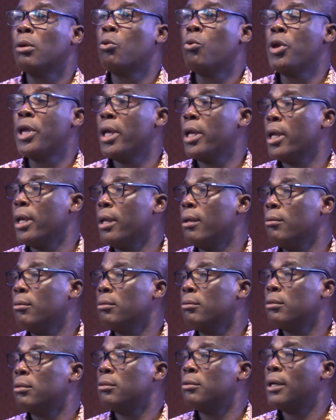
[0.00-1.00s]

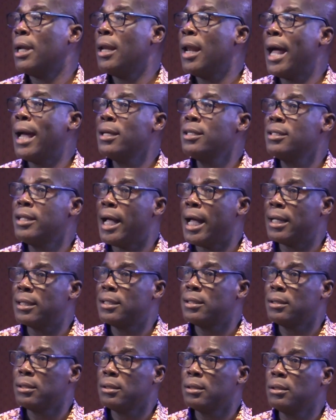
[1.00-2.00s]
we realize
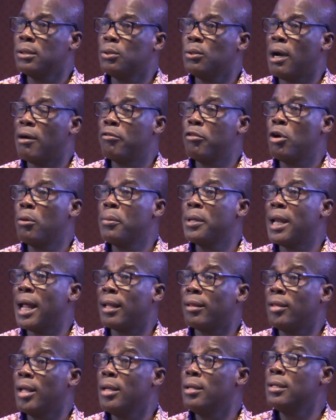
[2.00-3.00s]
that you have not been
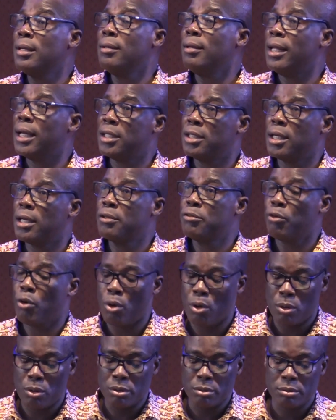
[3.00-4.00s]
attending lectures
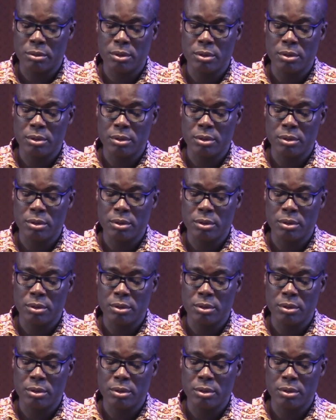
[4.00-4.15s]
for